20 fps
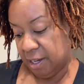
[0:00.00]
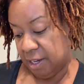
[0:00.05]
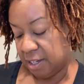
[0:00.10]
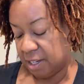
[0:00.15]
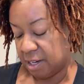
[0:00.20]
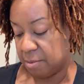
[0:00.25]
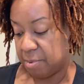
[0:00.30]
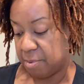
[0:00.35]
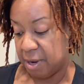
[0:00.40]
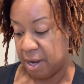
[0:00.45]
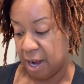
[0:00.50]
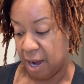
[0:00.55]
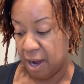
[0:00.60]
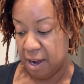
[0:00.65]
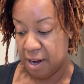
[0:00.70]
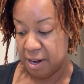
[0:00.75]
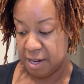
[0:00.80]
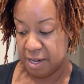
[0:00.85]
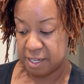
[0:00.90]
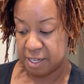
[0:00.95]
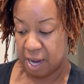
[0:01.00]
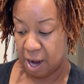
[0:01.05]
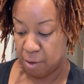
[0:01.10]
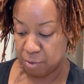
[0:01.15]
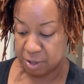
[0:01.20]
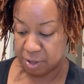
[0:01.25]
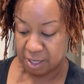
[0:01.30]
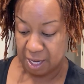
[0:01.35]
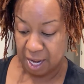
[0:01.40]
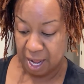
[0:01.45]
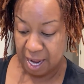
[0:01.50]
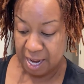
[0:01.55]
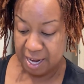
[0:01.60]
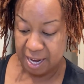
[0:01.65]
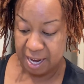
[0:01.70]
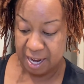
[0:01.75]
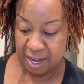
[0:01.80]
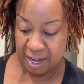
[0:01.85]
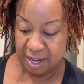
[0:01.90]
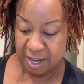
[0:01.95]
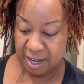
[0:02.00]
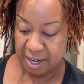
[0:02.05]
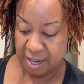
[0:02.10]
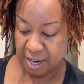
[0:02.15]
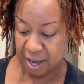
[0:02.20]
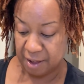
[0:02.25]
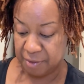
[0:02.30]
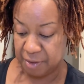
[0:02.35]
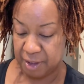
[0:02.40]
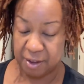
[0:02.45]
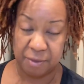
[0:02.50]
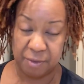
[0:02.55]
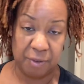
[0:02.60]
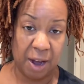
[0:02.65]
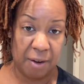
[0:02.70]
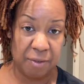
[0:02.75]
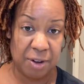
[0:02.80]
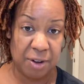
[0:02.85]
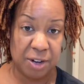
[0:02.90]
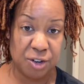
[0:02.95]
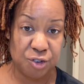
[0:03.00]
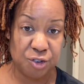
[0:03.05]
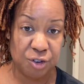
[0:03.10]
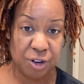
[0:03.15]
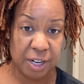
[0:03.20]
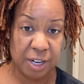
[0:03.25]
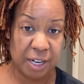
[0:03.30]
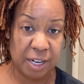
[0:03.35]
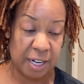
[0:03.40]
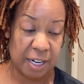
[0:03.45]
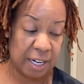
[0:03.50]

to be honest, I was like at, I think 500.